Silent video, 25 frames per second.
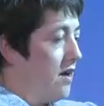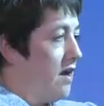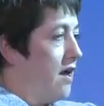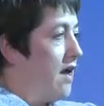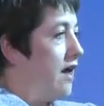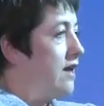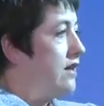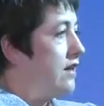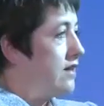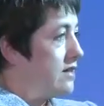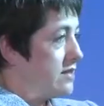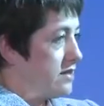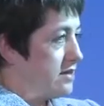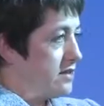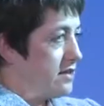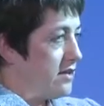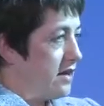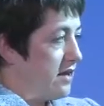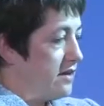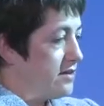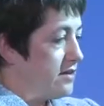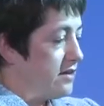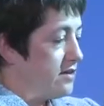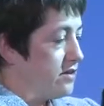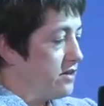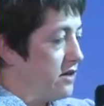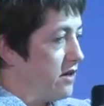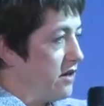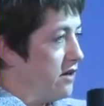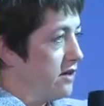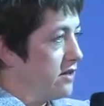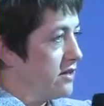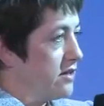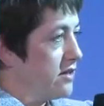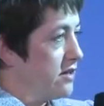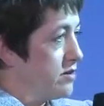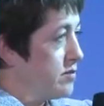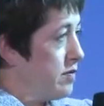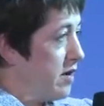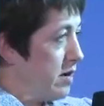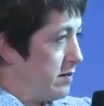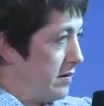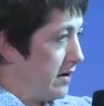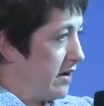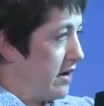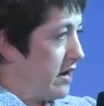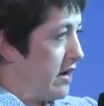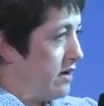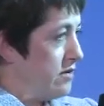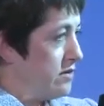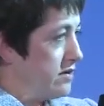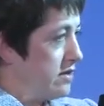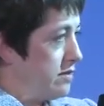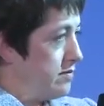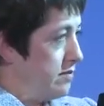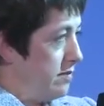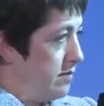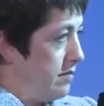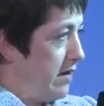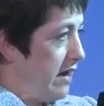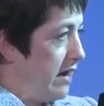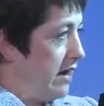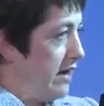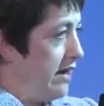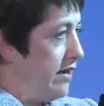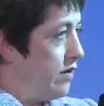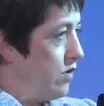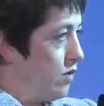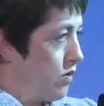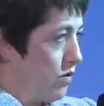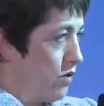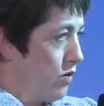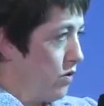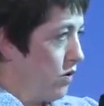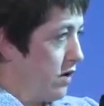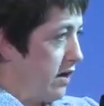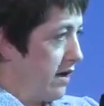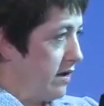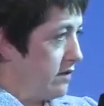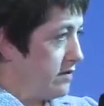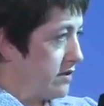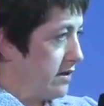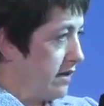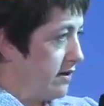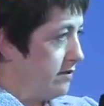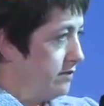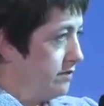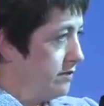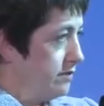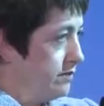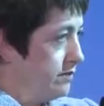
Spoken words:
And is it targeted public housing mainly, or all housing?